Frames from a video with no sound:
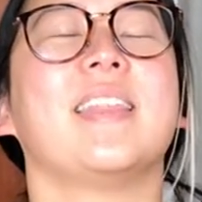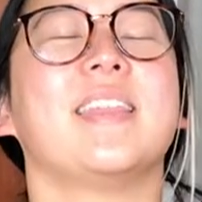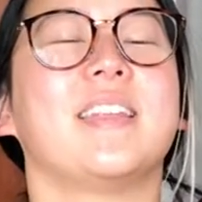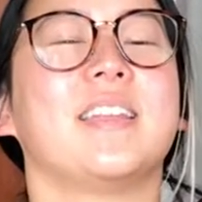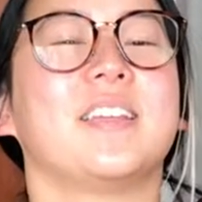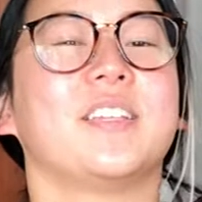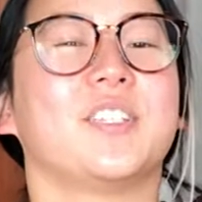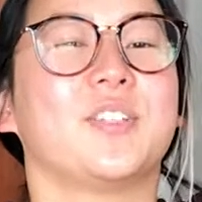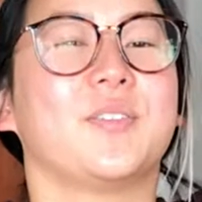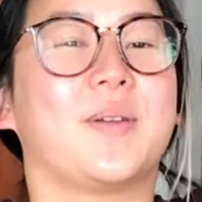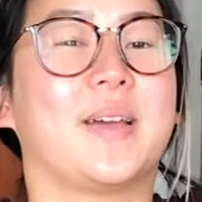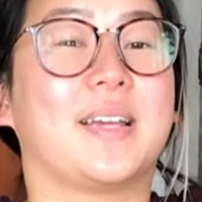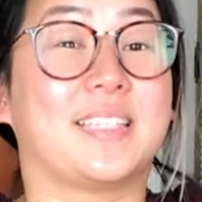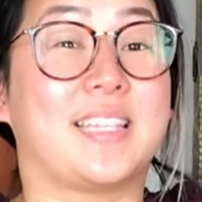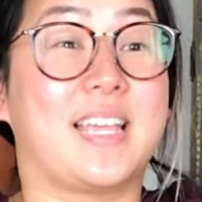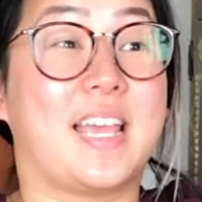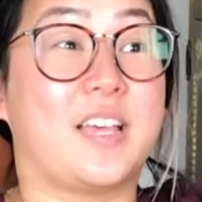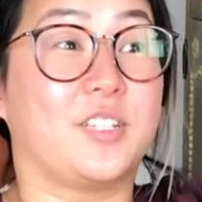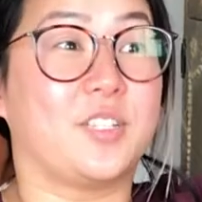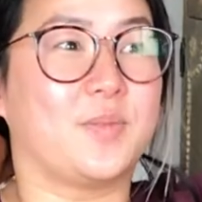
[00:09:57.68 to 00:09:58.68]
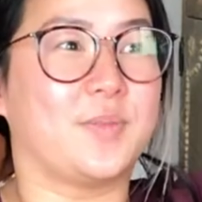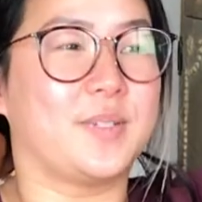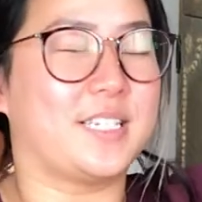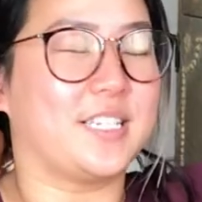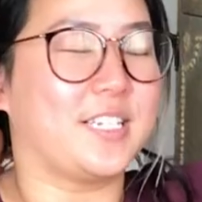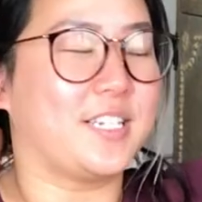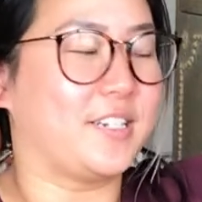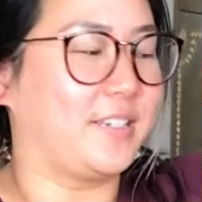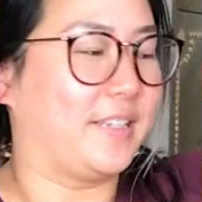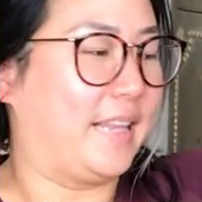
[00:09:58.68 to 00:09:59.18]
then as you exhale, twist
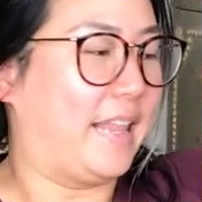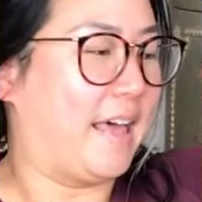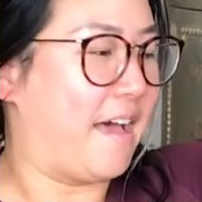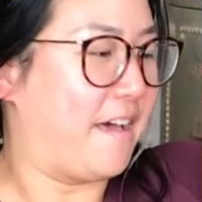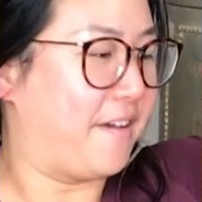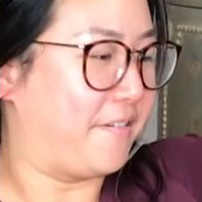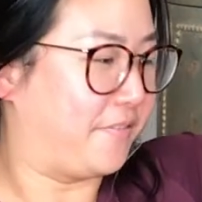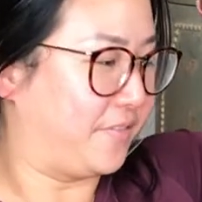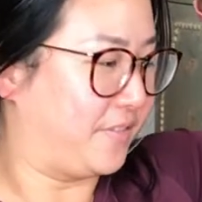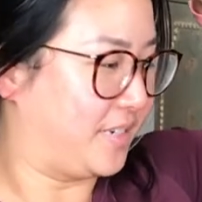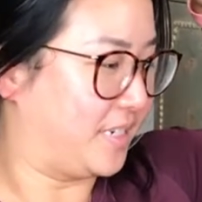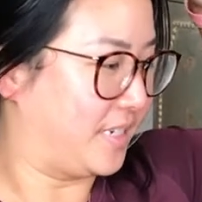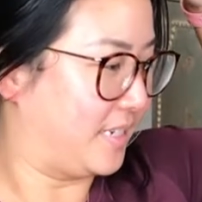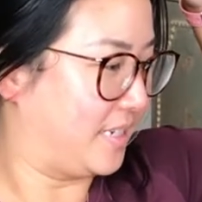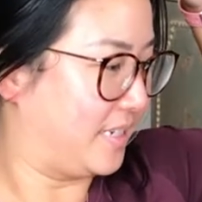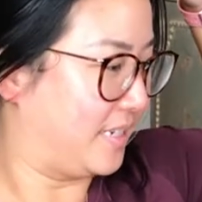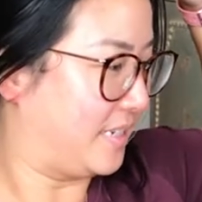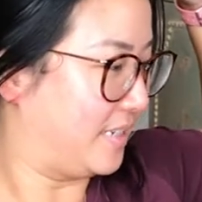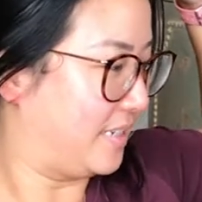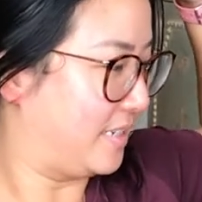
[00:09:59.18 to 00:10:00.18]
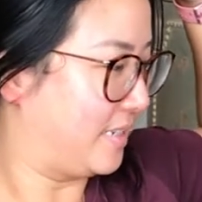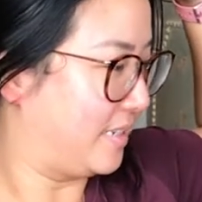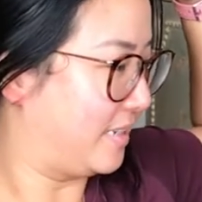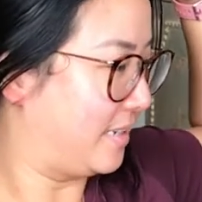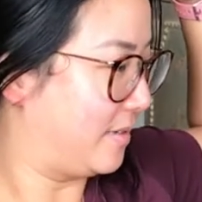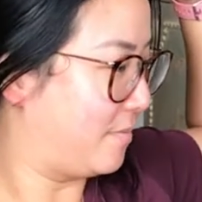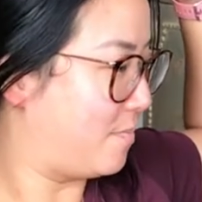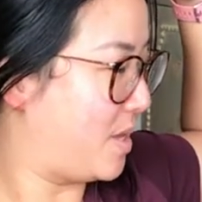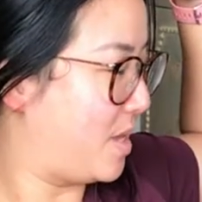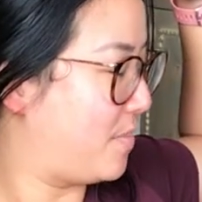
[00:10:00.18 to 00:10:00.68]
to your left.
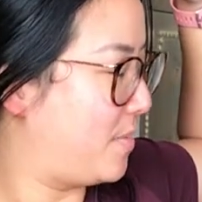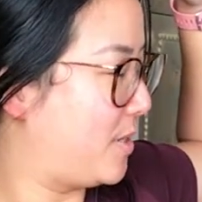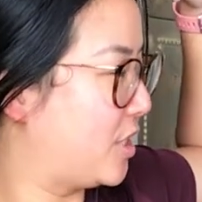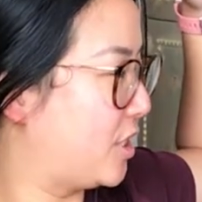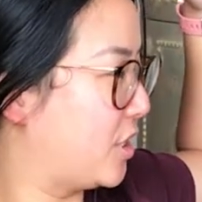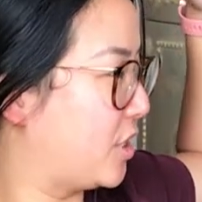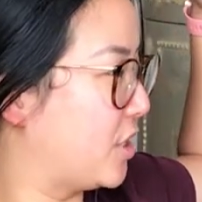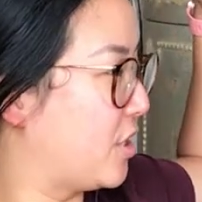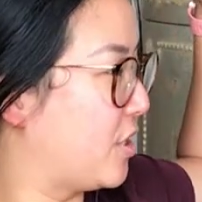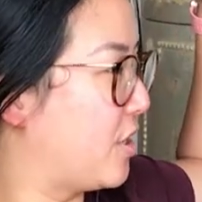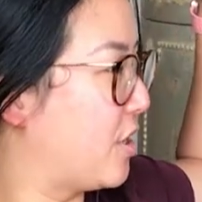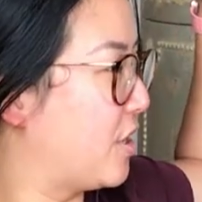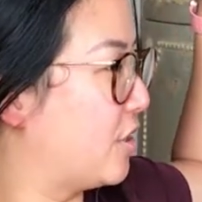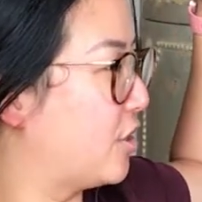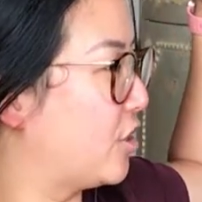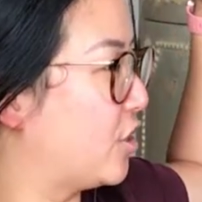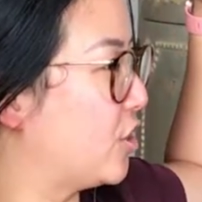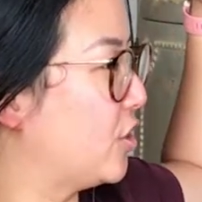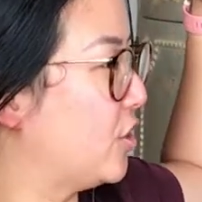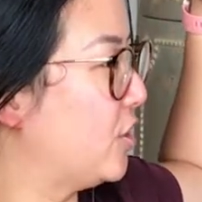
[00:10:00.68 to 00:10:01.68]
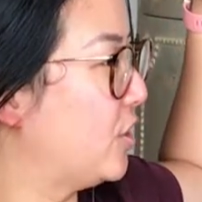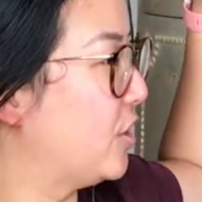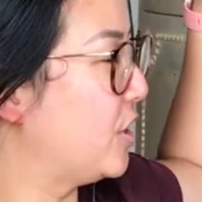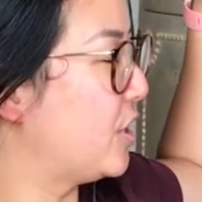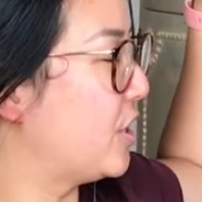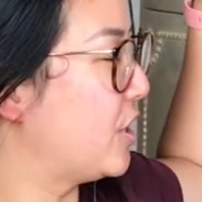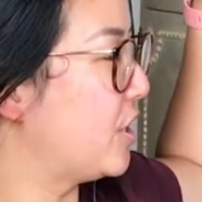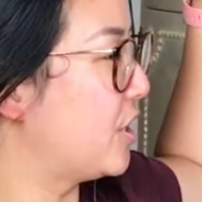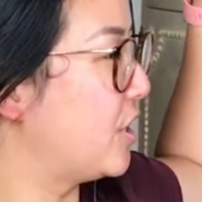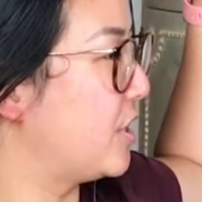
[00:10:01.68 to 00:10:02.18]
Maybe just turning the
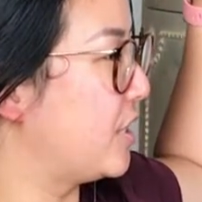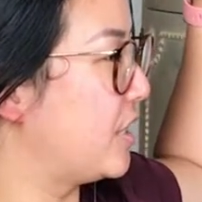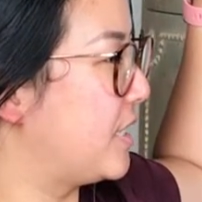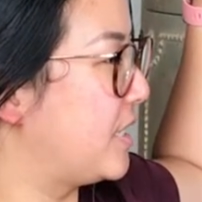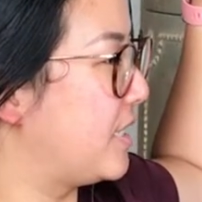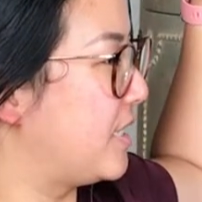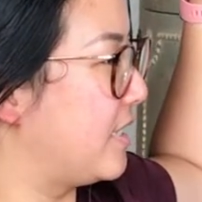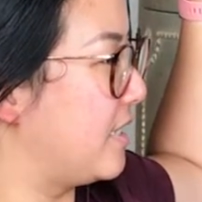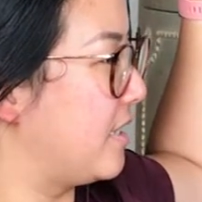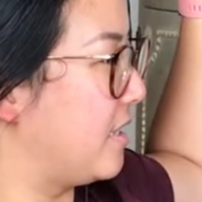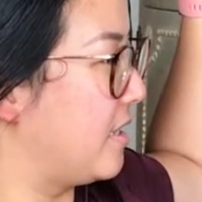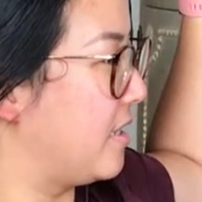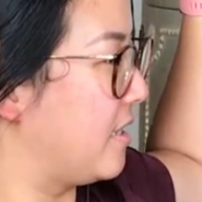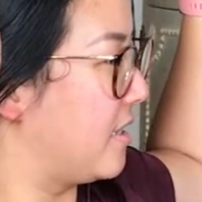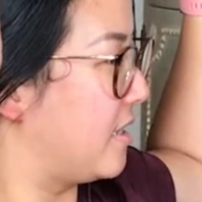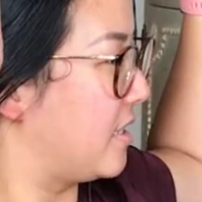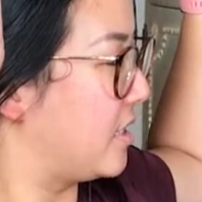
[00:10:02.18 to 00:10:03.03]
shoulders. The